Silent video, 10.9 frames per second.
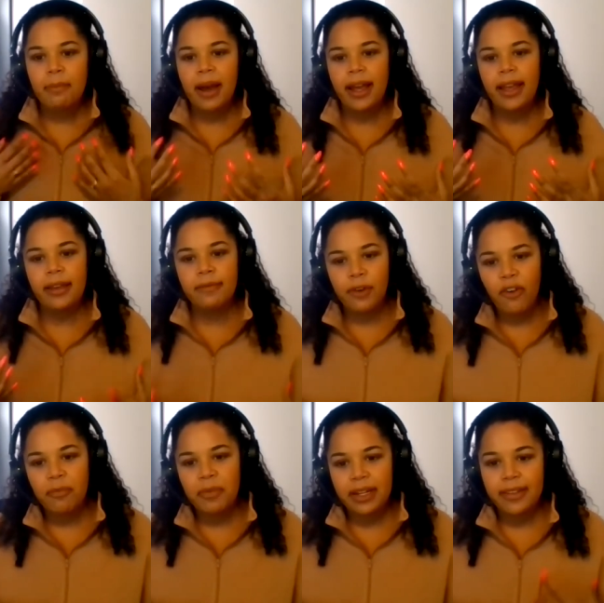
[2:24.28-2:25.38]
My
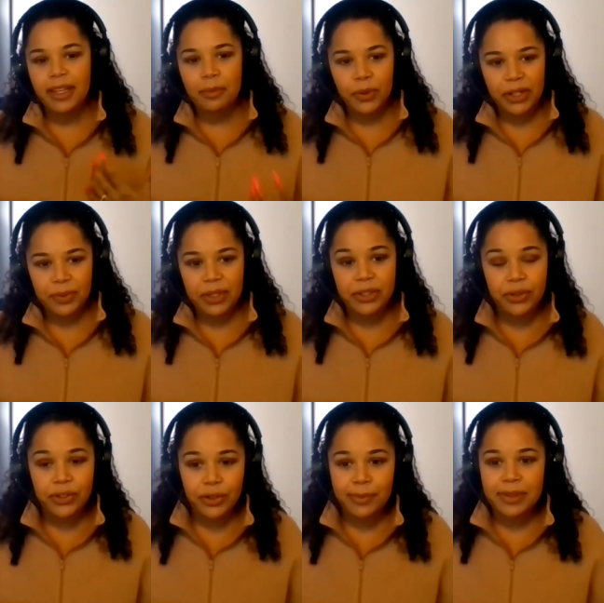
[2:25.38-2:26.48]
involvement in the employer
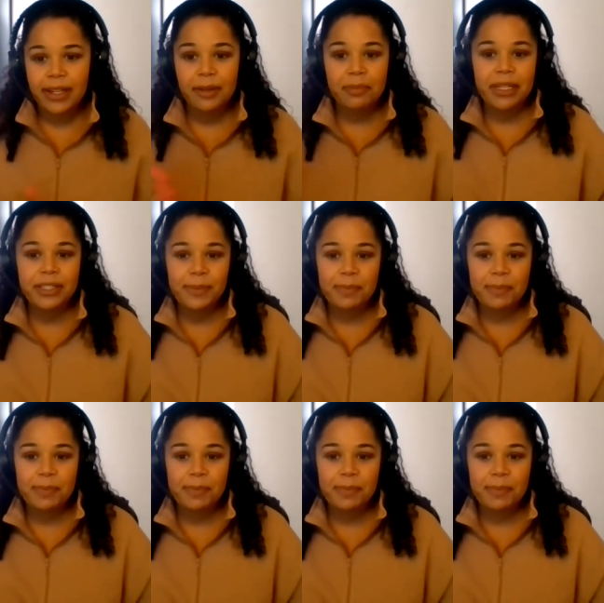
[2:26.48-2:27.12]
resource groups led me to